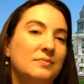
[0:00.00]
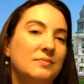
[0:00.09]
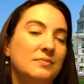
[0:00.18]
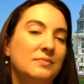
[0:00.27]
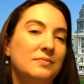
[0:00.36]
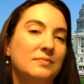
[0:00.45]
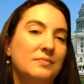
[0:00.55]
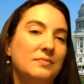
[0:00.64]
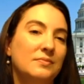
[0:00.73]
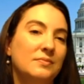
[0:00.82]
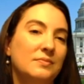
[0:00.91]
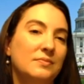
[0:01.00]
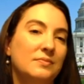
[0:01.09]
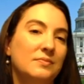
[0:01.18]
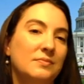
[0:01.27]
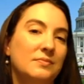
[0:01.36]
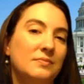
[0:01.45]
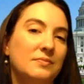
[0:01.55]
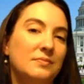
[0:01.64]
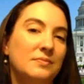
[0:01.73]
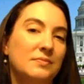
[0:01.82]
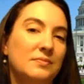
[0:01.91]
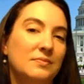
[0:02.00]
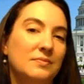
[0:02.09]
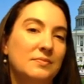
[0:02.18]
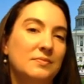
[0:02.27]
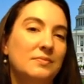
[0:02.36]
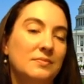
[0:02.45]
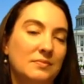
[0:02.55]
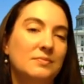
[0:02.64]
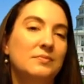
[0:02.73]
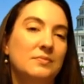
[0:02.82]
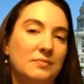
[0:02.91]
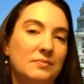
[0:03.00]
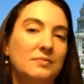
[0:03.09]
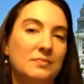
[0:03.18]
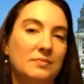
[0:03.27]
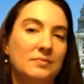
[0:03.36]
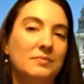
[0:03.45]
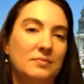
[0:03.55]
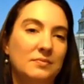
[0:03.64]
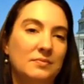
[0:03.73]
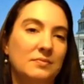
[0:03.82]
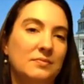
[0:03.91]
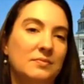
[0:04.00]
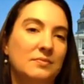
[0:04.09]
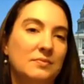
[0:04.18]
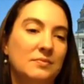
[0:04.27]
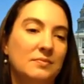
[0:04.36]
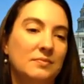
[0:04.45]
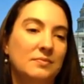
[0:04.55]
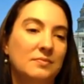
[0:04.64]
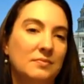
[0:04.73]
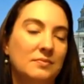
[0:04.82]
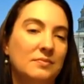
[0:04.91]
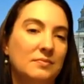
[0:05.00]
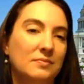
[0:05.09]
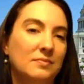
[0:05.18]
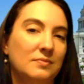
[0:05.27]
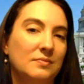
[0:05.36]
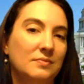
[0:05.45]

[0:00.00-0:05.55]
The person shown says nothing.